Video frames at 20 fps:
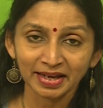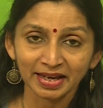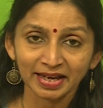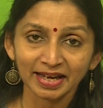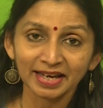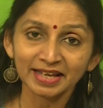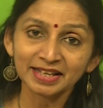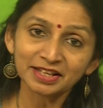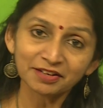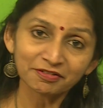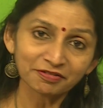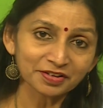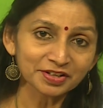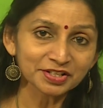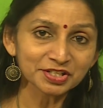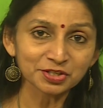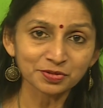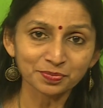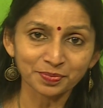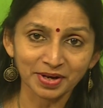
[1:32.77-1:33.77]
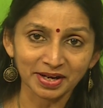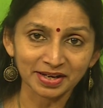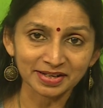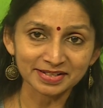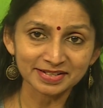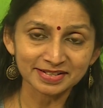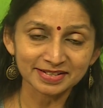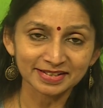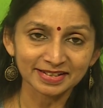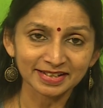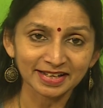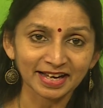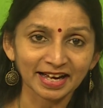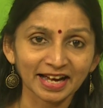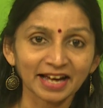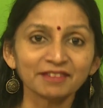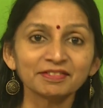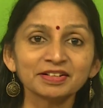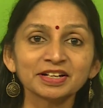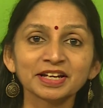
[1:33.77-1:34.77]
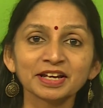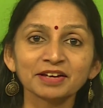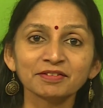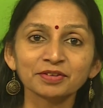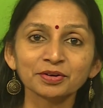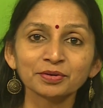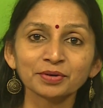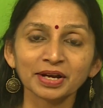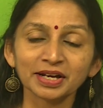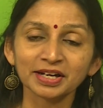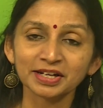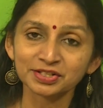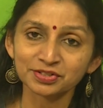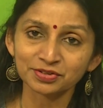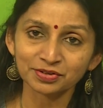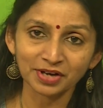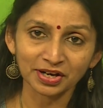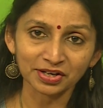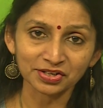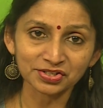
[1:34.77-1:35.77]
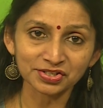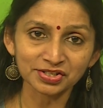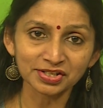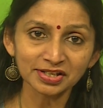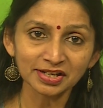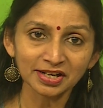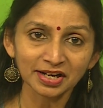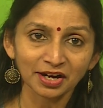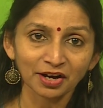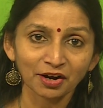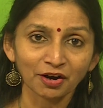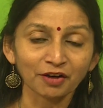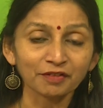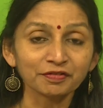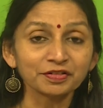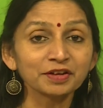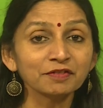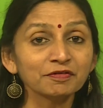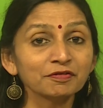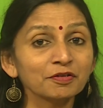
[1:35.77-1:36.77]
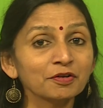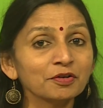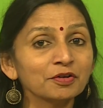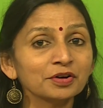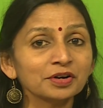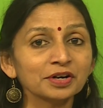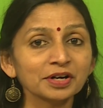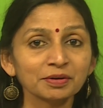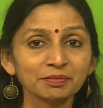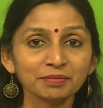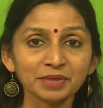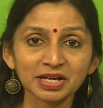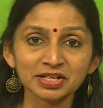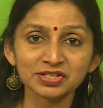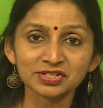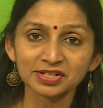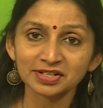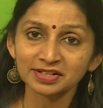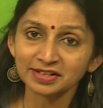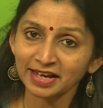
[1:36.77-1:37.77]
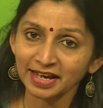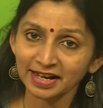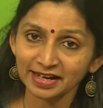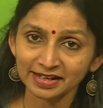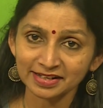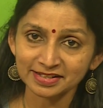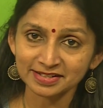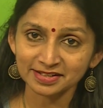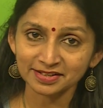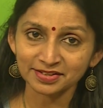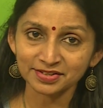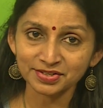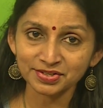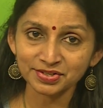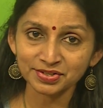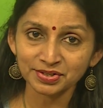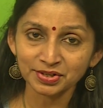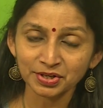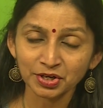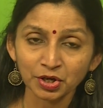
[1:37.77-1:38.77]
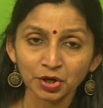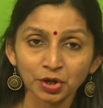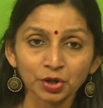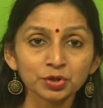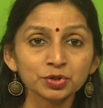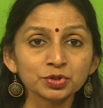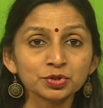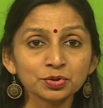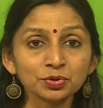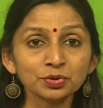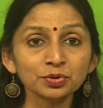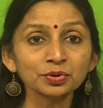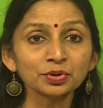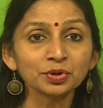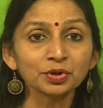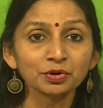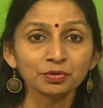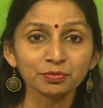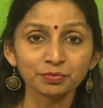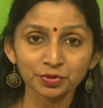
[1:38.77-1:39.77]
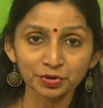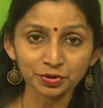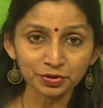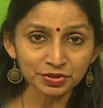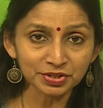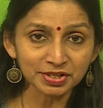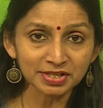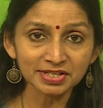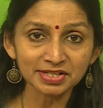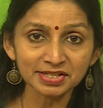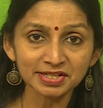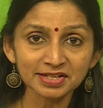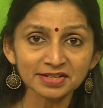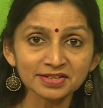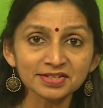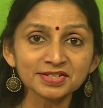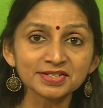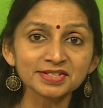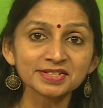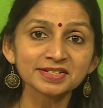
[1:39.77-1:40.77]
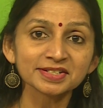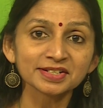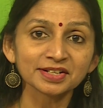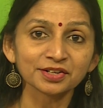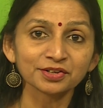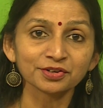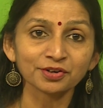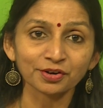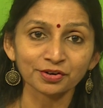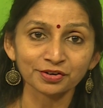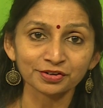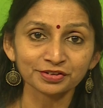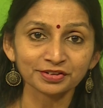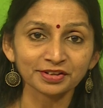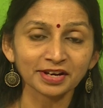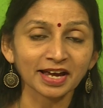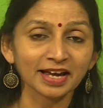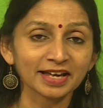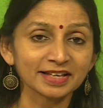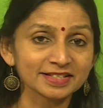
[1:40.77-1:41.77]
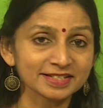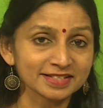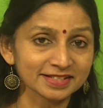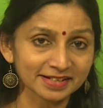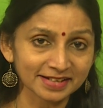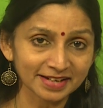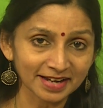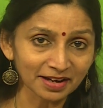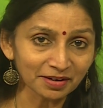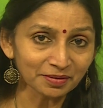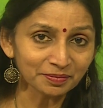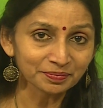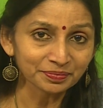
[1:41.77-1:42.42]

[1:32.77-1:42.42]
In the first part, I will give you an introduction of the 4 major characters: 2 Brooke sisters, Dorothea and Celia,